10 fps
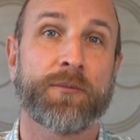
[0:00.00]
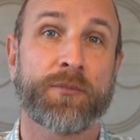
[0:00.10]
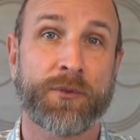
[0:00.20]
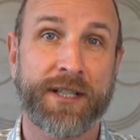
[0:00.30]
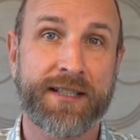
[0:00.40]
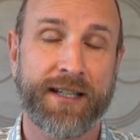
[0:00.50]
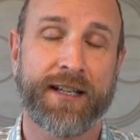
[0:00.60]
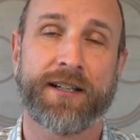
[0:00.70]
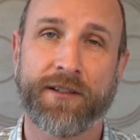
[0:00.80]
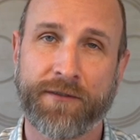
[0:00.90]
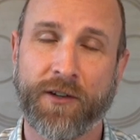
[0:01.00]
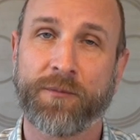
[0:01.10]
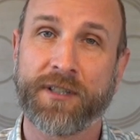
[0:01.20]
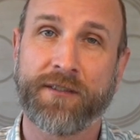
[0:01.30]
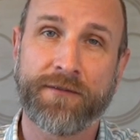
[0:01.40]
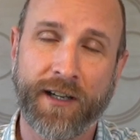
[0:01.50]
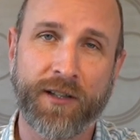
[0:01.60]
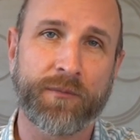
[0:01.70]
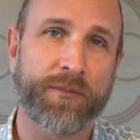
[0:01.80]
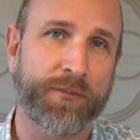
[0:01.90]
preset, a default
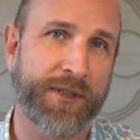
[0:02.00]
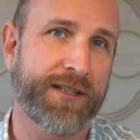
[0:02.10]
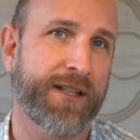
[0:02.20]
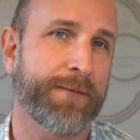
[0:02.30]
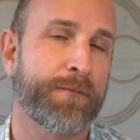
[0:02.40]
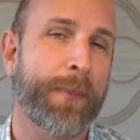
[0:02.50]
develop preset.